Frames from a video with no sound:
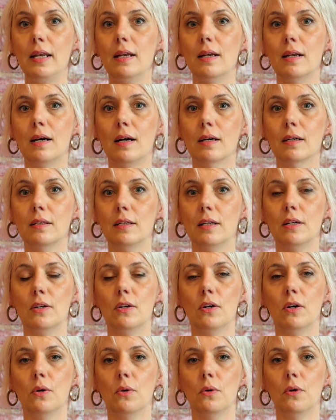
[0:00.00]
Nak did
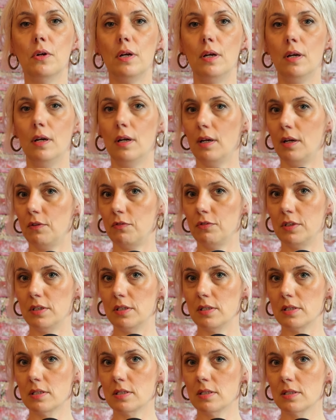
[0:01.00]
know none of
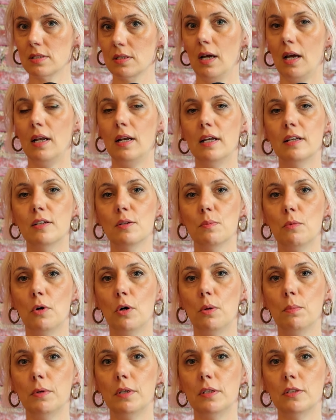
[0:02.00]
this, and at the
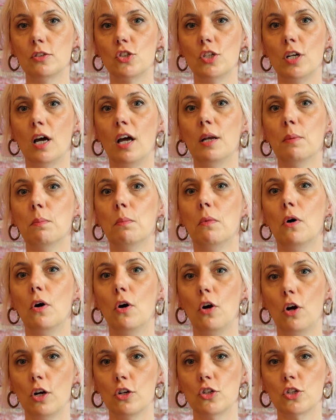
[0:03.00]
moment she had more
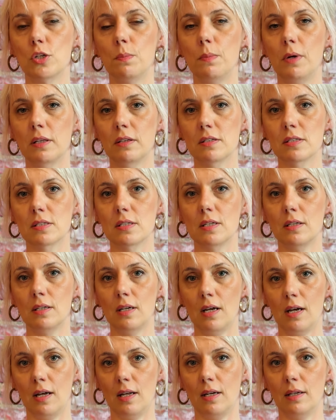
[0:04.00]
urgent matters at
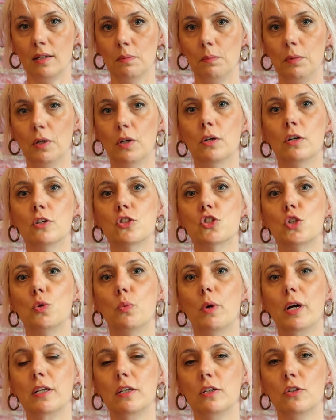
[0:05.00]
hand, because she
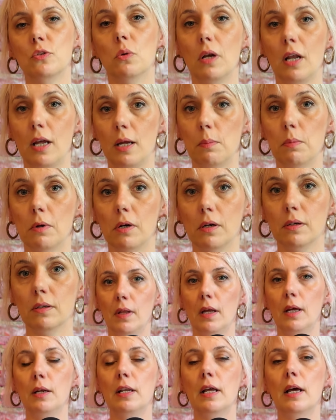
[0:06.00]
went into labor.
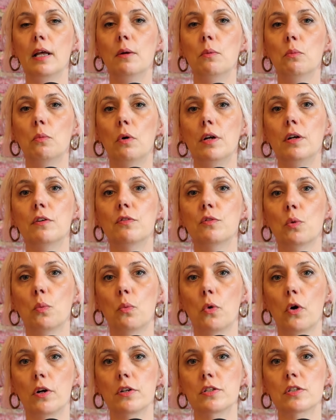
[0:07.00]
And then one of the
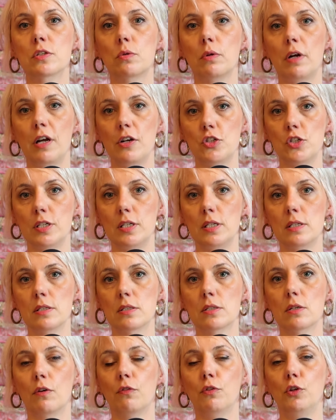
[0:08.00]
worst
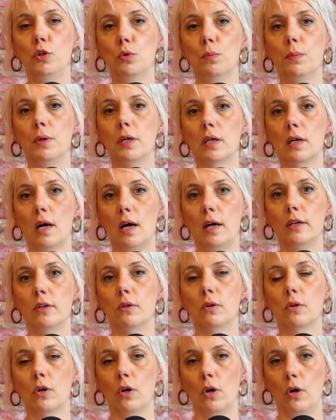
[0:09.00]
tragedies of humankind
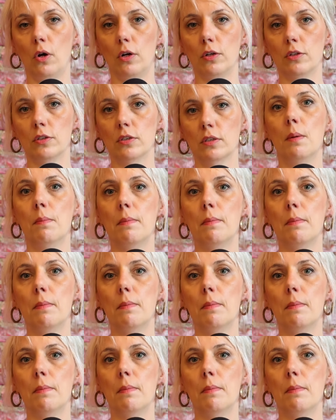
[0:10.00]
occurred.